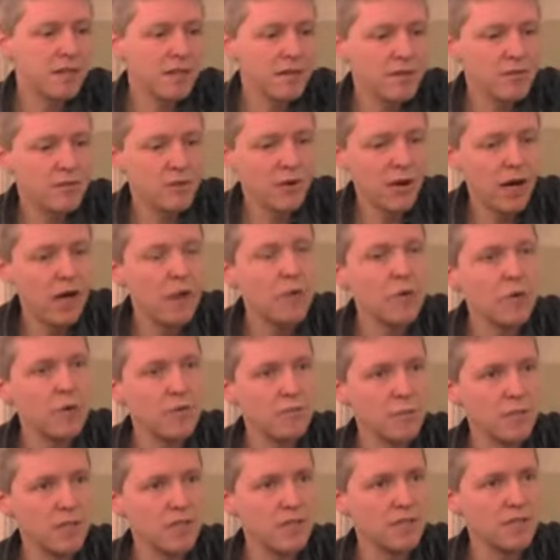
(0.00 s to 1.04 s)
for our
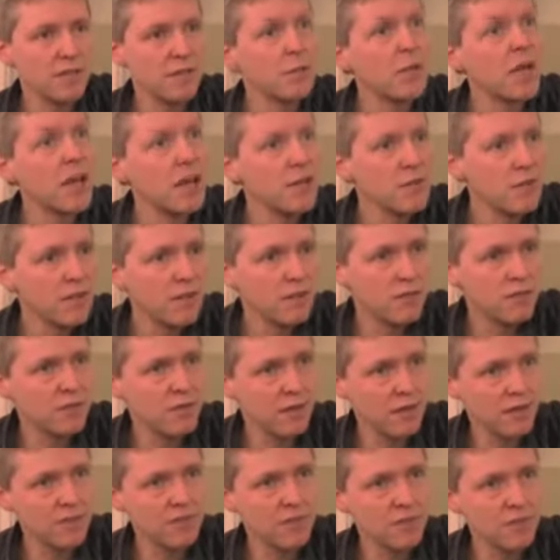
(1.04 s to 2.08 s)
speakers, and we have enough
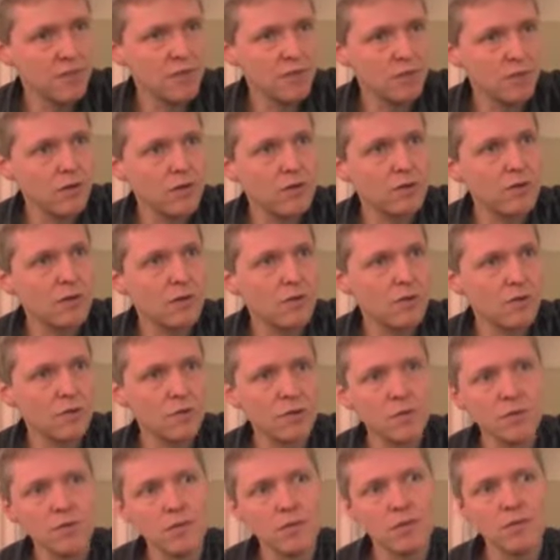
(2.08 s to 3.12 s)
customers all around the
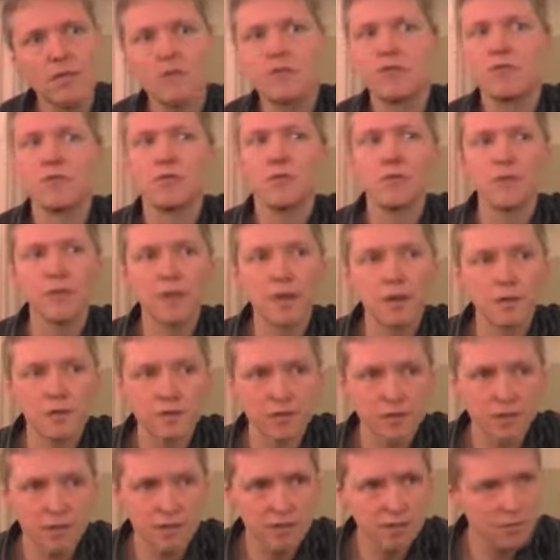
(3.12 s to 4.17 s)
world, we have over
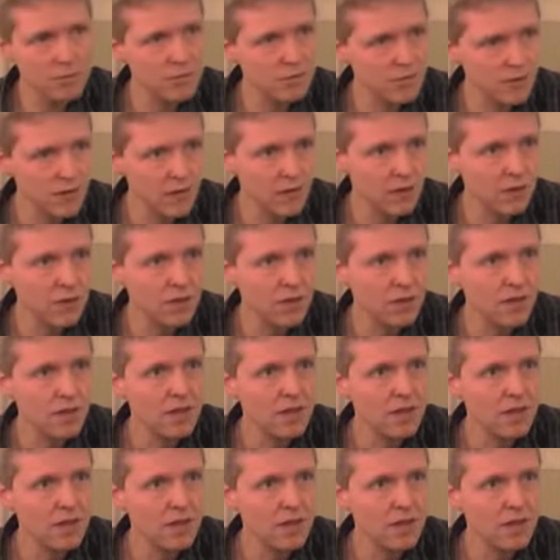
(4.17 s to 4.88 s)
4,000 customers now.